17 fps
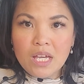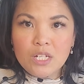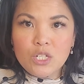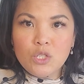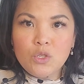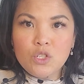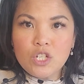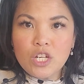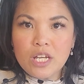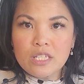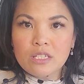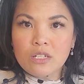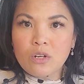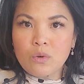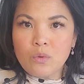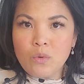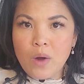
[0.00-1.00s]
to
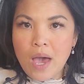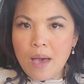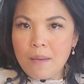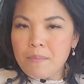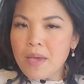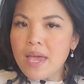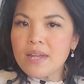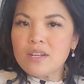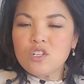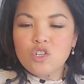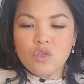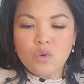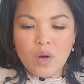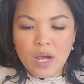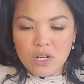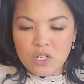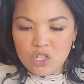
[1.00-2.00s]
just grab and
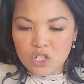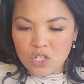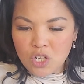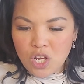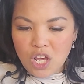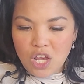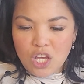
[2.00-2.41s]
trash